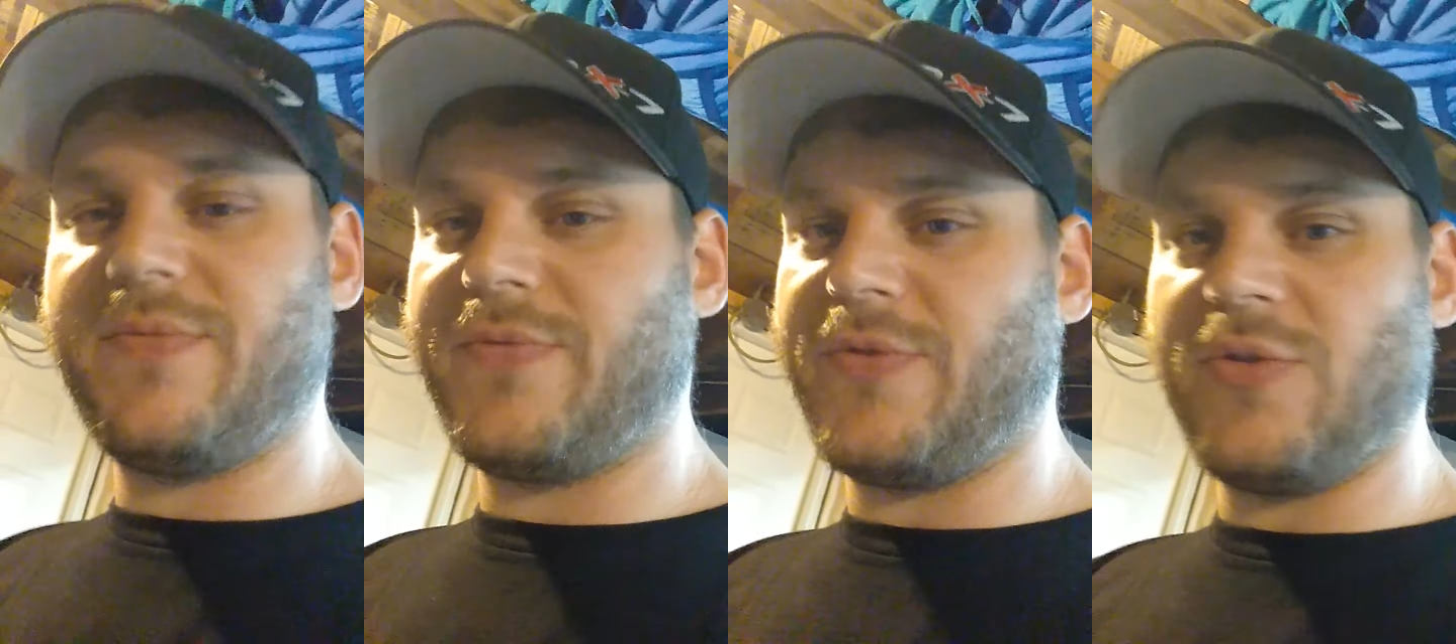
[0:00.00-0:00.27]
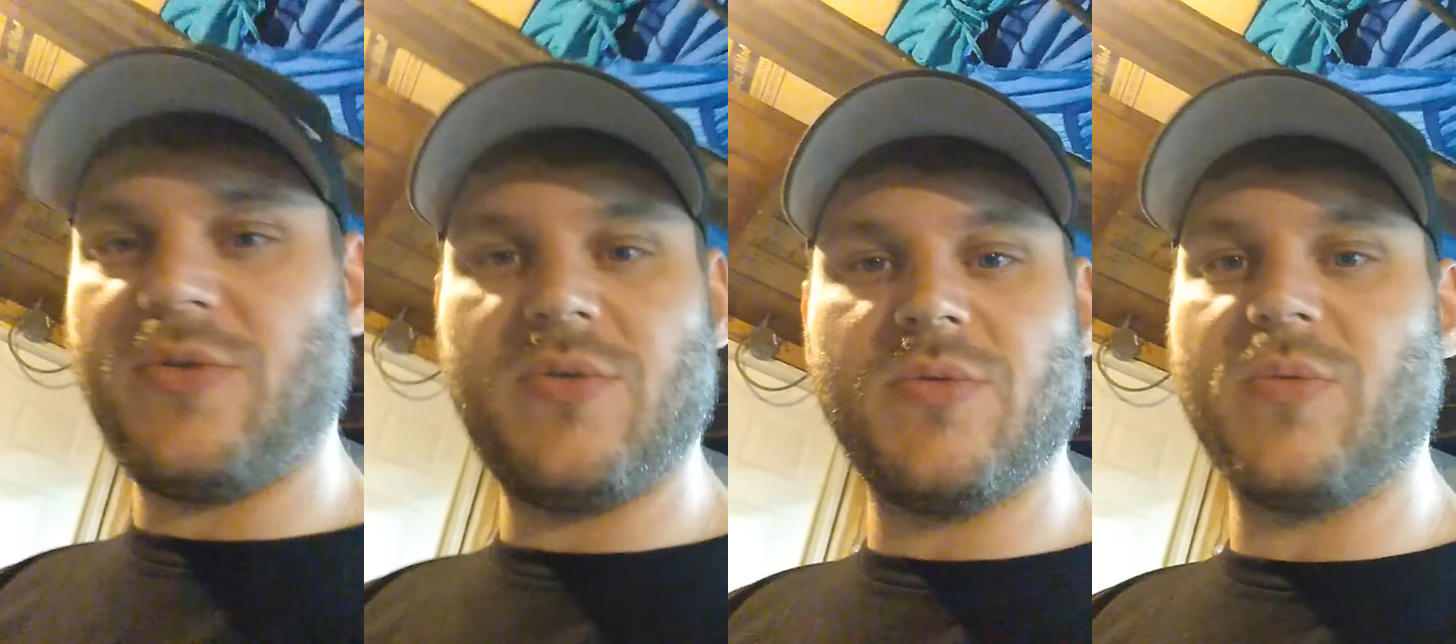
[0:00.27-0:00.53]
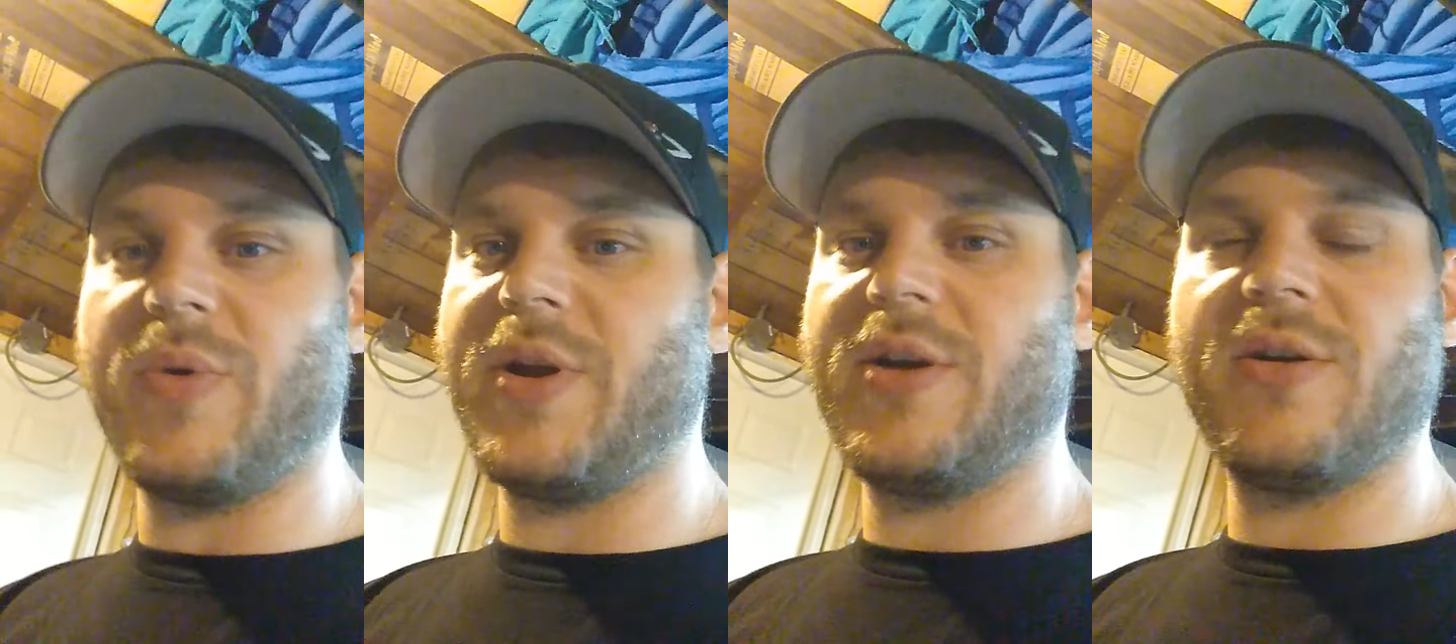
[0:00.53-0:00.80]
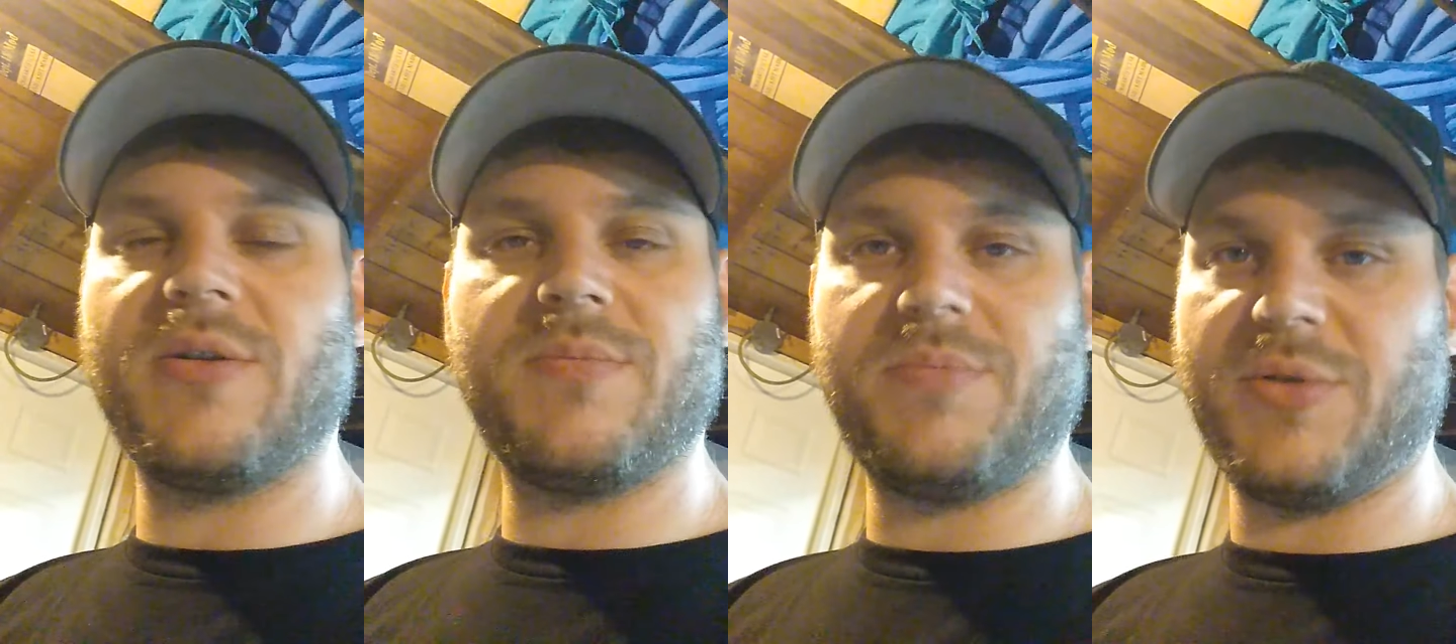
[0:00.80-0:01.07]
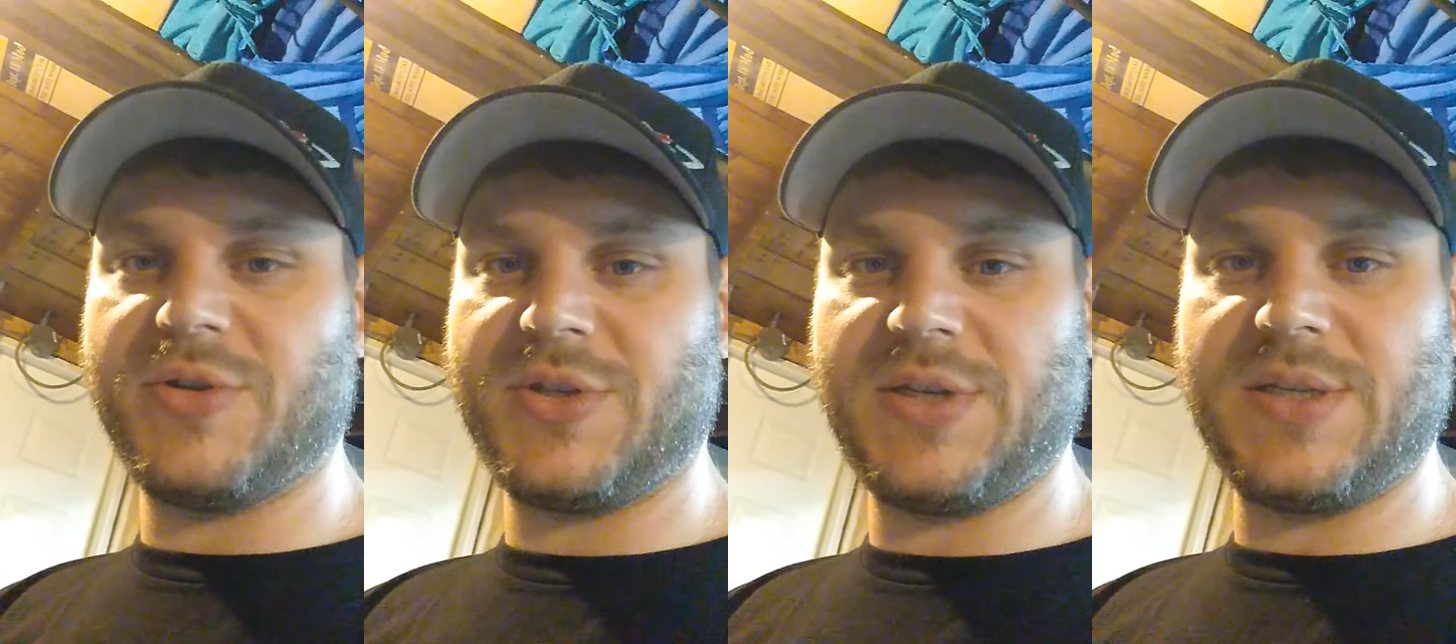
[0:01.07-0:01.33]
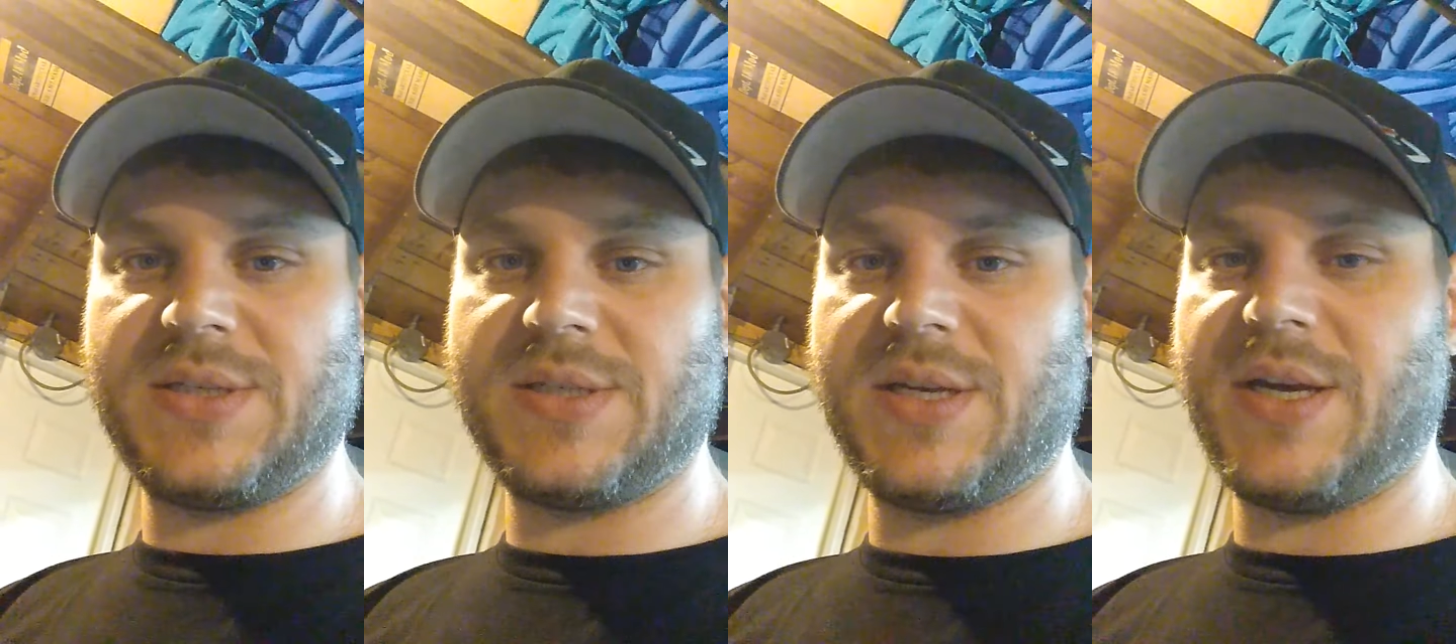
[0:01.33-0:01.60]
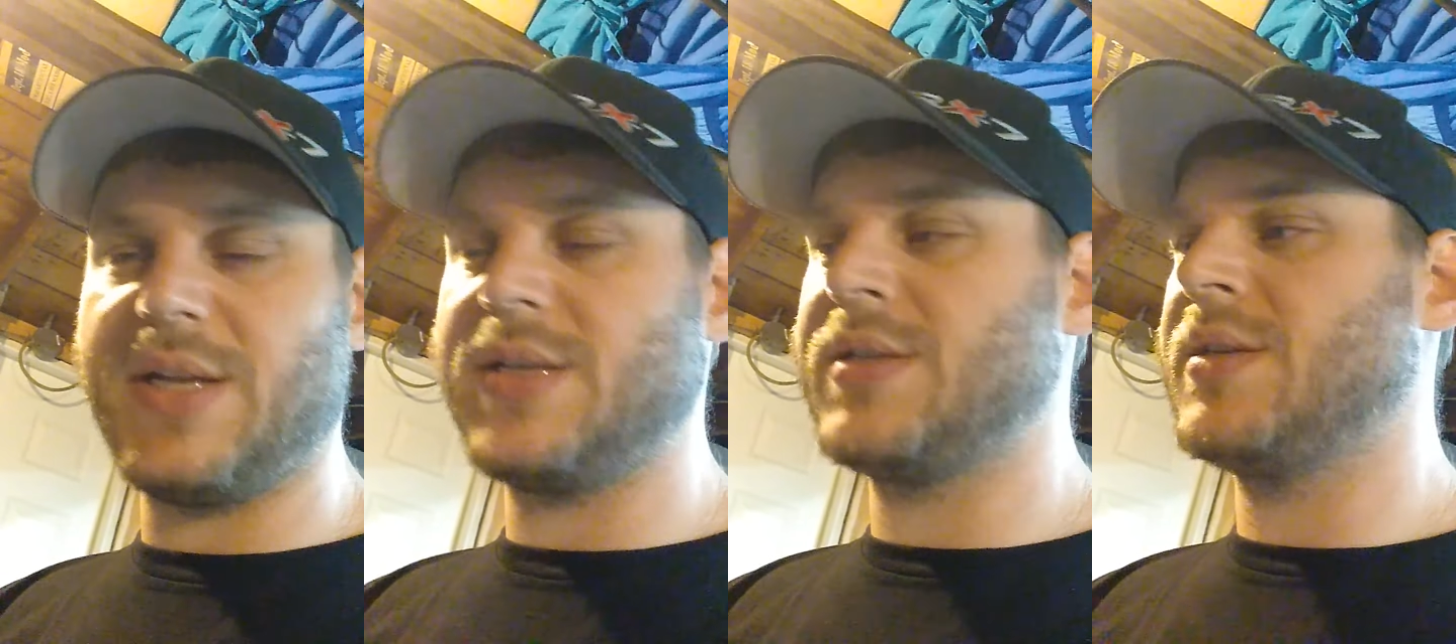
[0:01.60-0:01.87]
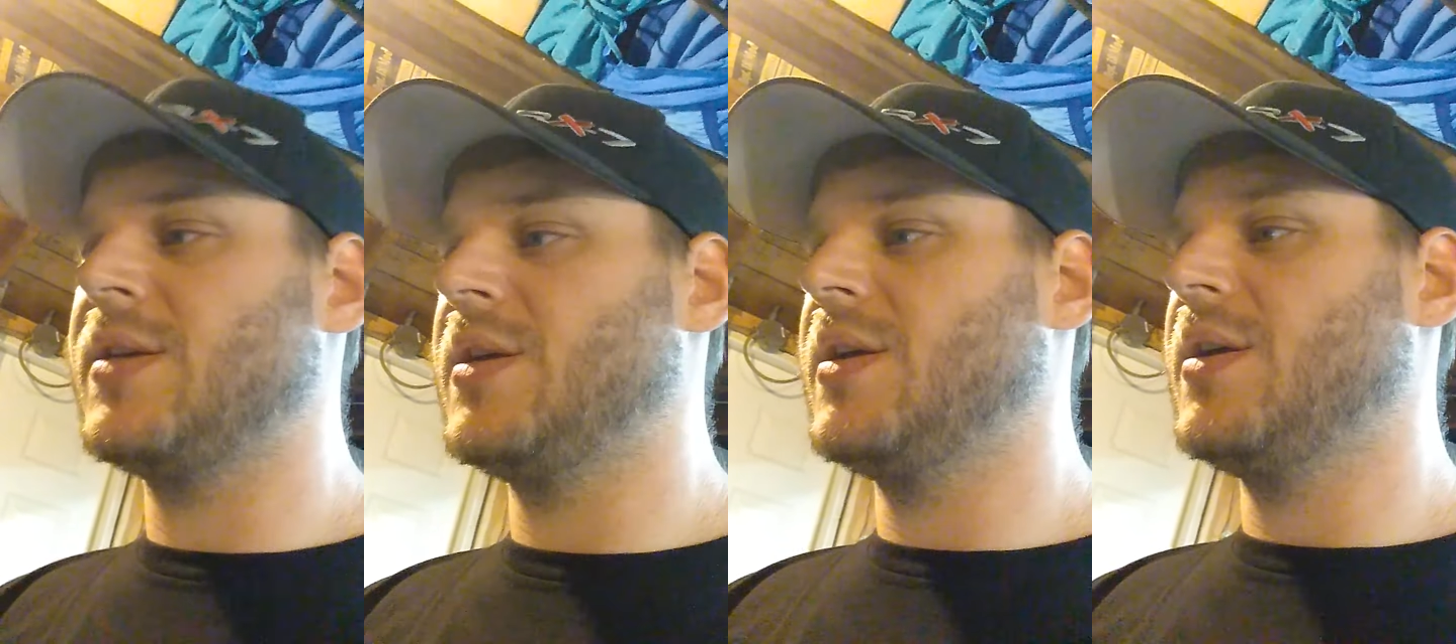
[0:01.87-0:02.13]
full rear bushing set.